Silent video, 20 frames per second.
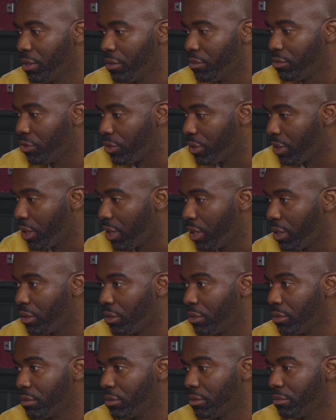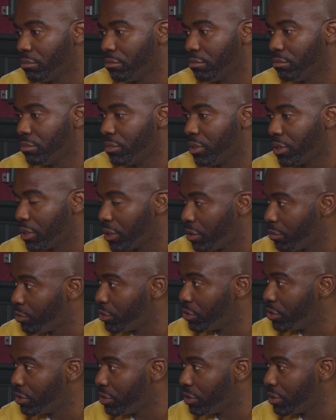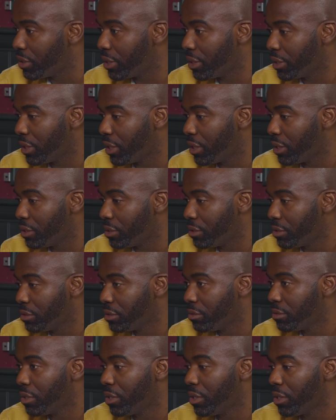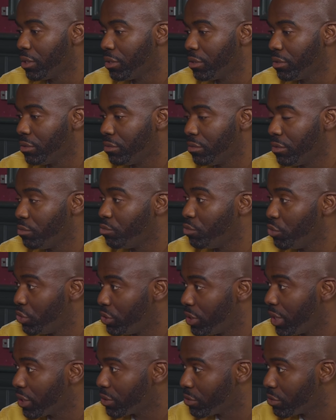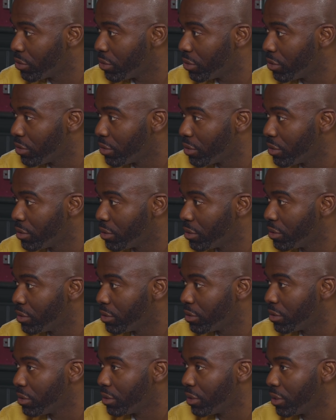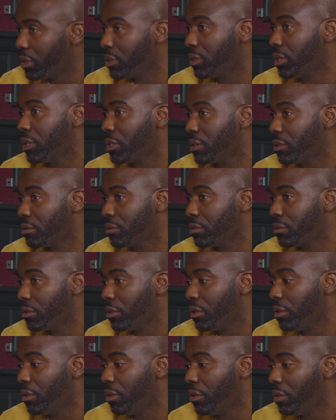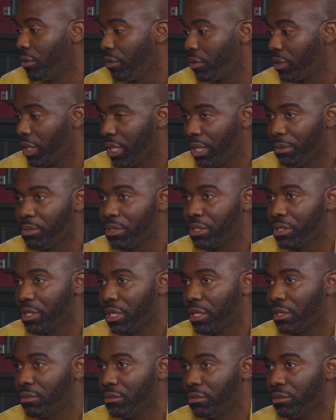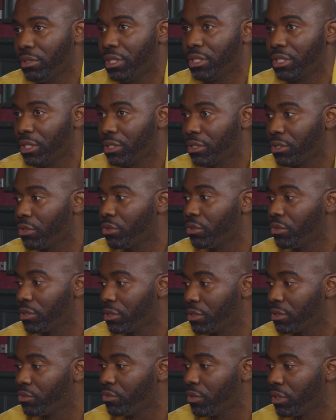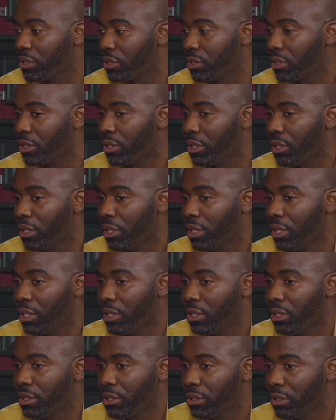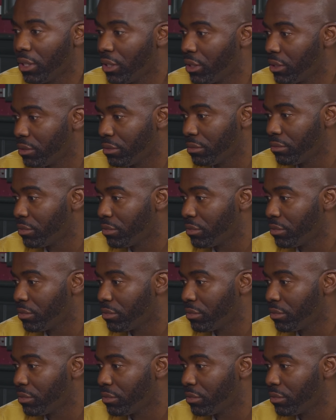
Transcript: you're young. There's an opportunity out there. Would you like to go?" It's like, okay, let me sit down, assess the whole situation. Then